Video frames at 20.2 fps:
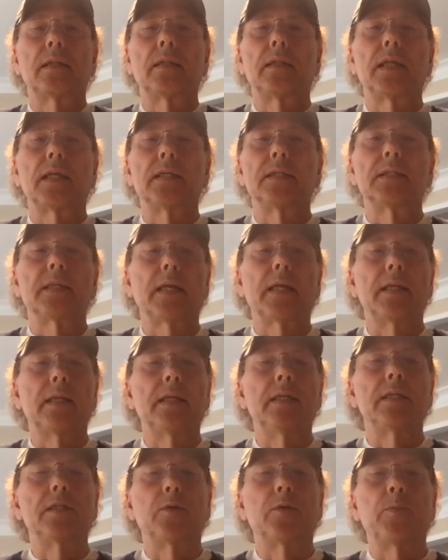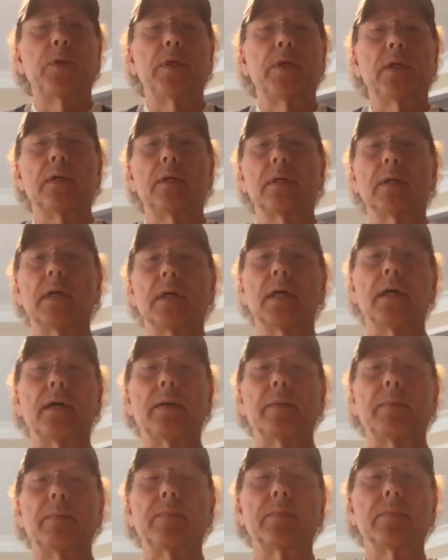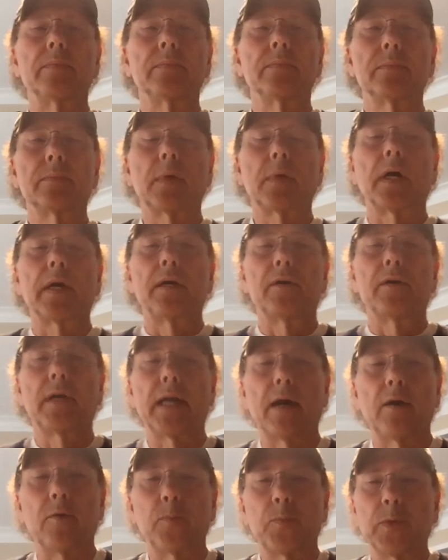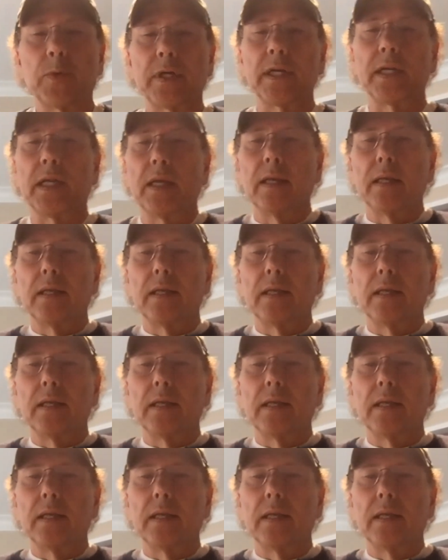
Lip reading: things that need to be ironed out, but